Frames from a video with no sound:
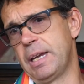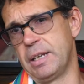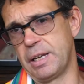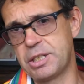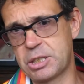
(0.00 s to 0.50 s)

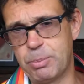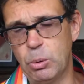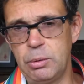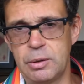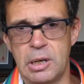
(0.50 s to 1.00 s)
in
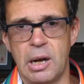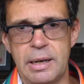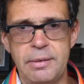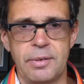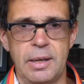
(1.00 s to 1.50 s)
Eastbourne
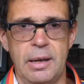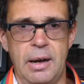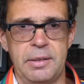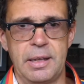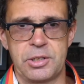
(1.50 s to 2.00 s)
live.
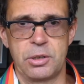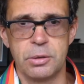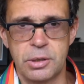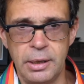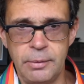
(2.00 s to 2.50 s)
I think that's a
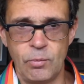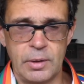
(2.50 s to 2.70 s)
good thing.